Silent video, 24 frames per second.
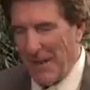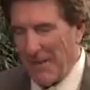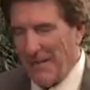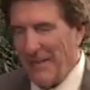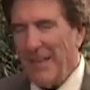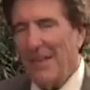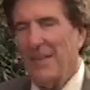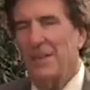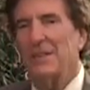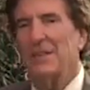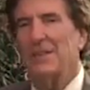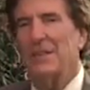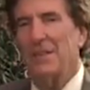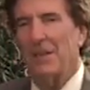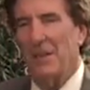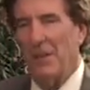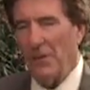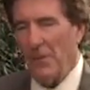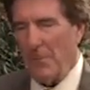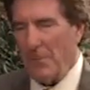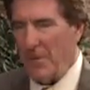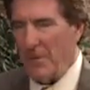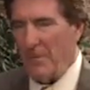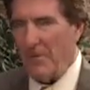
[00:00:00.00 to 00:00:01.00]
tell us a
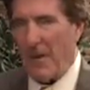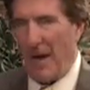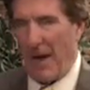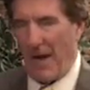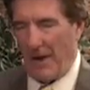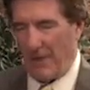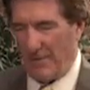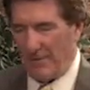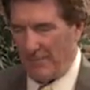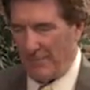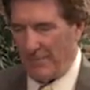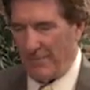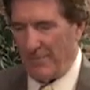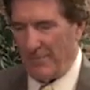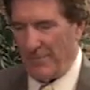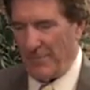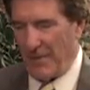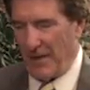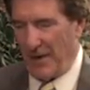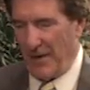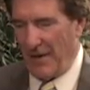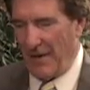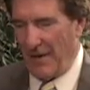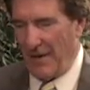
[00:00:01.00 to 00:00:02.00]
little bit about
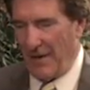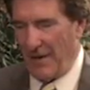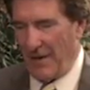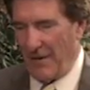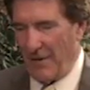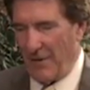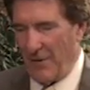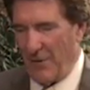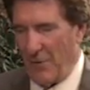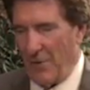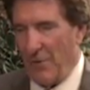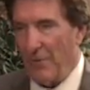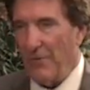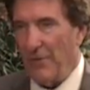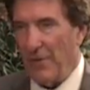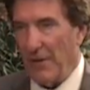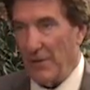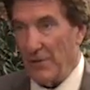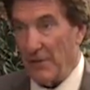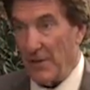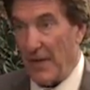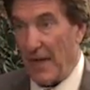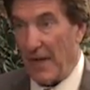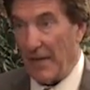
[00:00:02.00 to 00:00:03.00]
uh, your
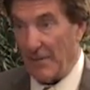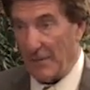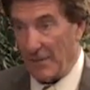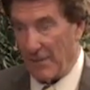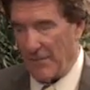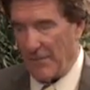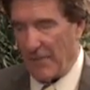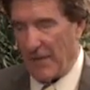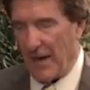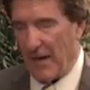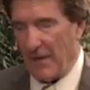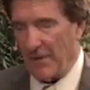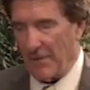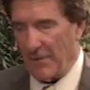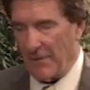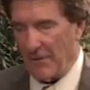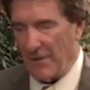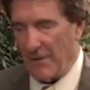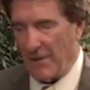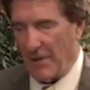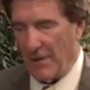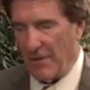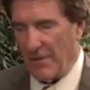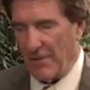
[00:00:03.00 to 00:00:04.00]
vision as the
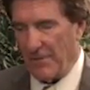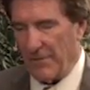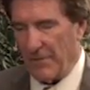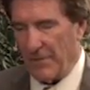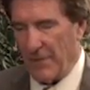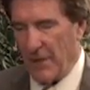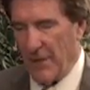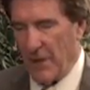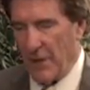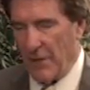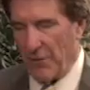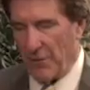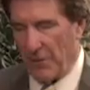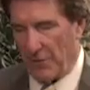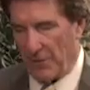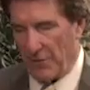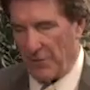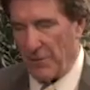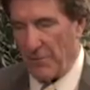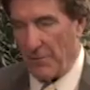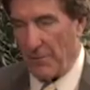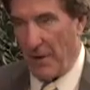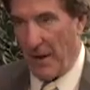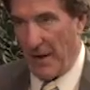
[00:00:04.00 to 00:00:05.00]
founder of
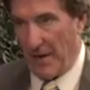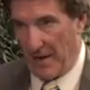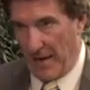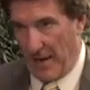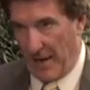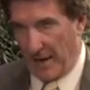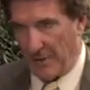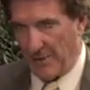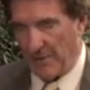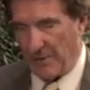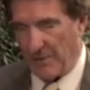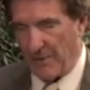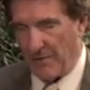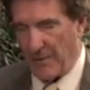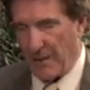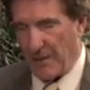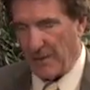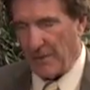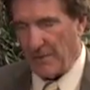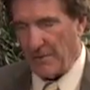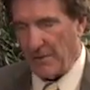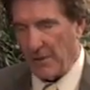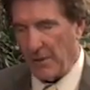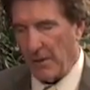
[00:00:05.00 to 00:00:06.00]
Nurtured by Nature.
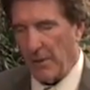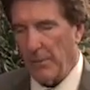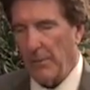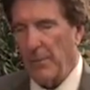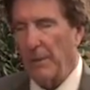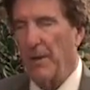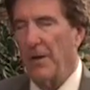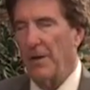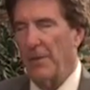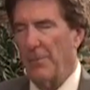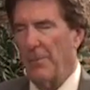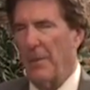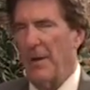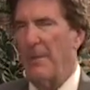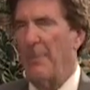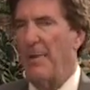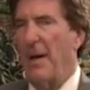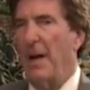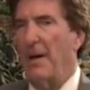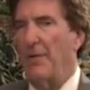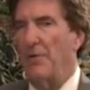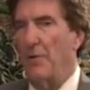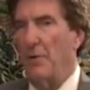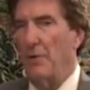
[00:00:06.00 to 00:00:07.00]
Tell us a little bit
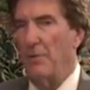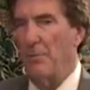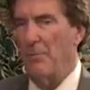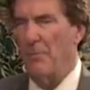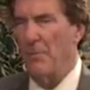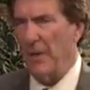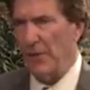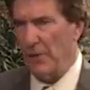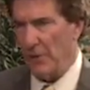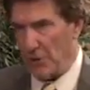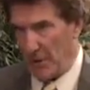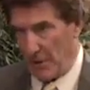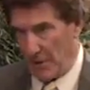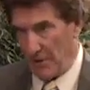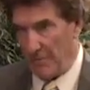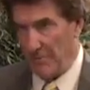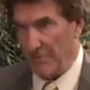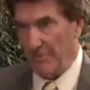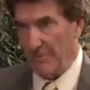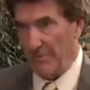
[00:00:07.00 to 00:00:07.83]
about your mission.